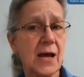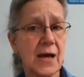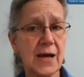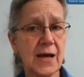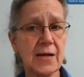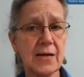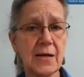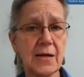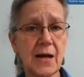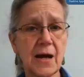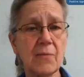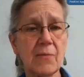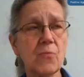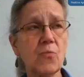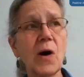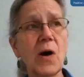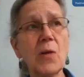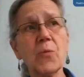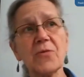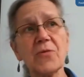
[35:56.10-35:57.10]
And
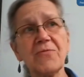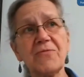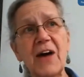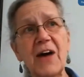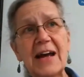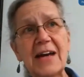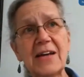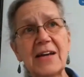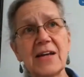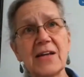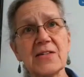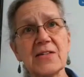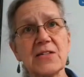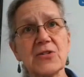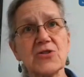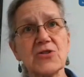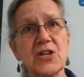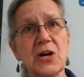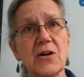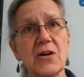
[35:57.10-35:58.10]
what we're finding is
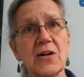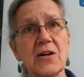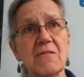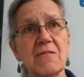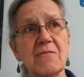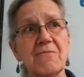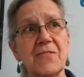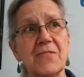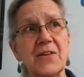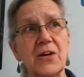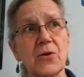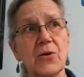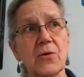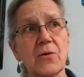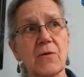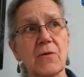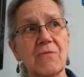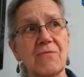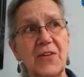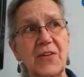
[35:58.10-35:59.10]
they're starting to
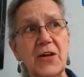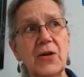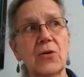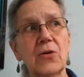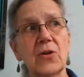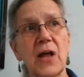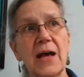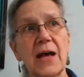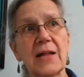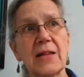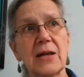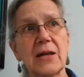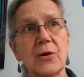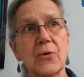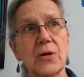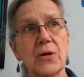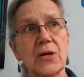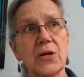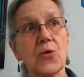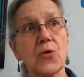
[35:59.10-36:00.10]
feel like
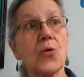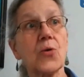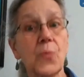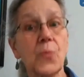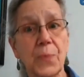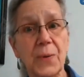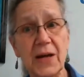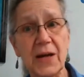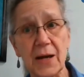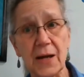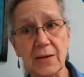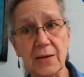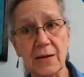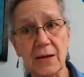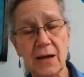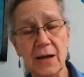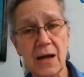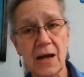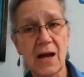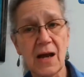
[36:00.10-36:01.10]
they're in a group again.
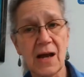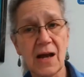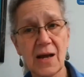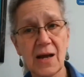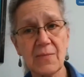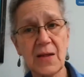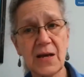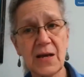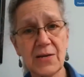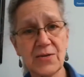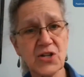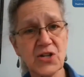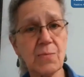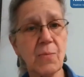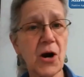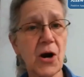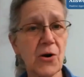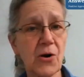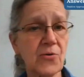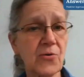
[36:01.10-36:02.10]
And then
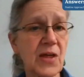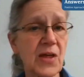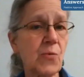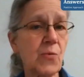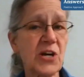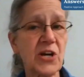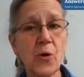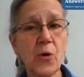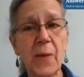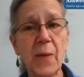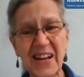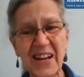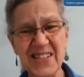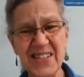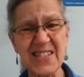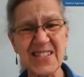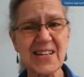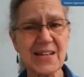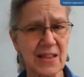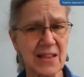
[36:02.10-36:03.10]
tomorrow they want to go
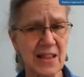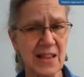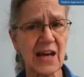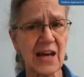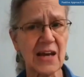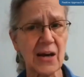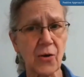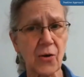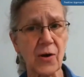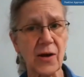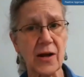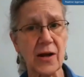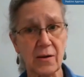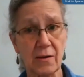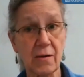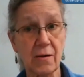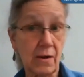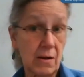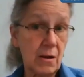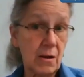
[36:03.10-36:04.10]
and sit in that area.
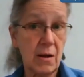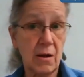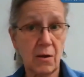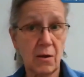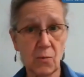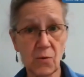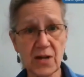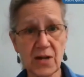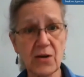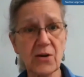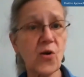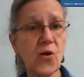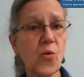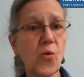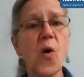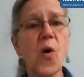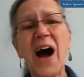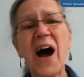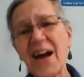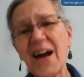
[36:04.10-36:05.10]
Well, they don't know
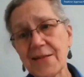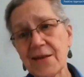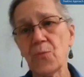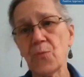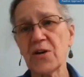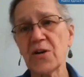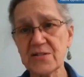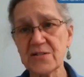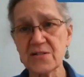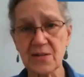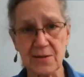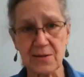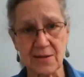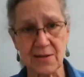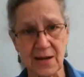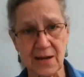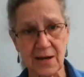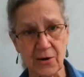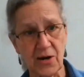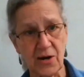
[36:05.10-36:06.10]
why they want to sit in
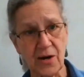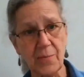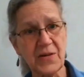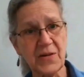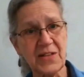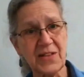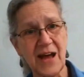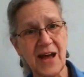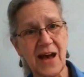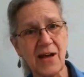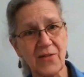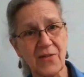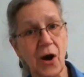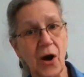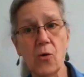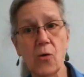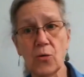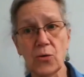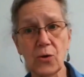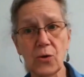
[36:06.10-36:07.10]
the area, but now,
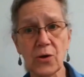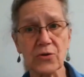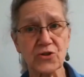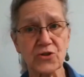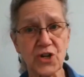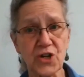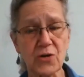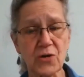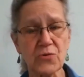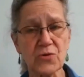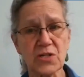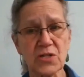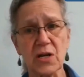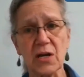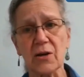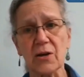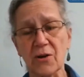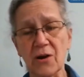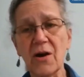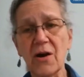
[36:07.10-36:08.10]
oh, look, Joe's
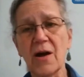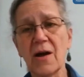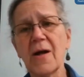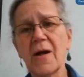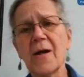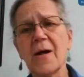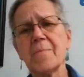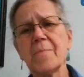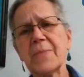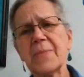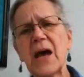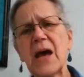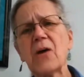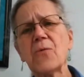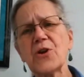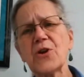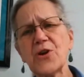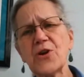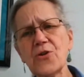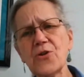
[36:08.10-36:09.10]
there. Now,
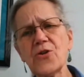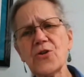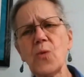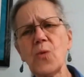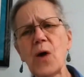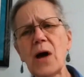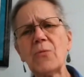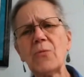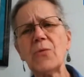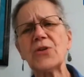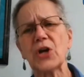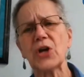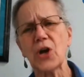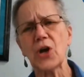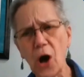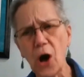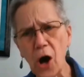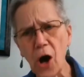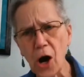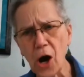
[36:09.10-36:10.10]
were you the one with the
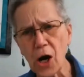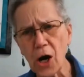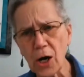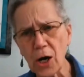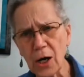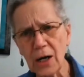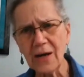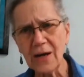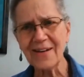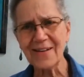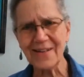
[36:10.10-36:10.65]
car?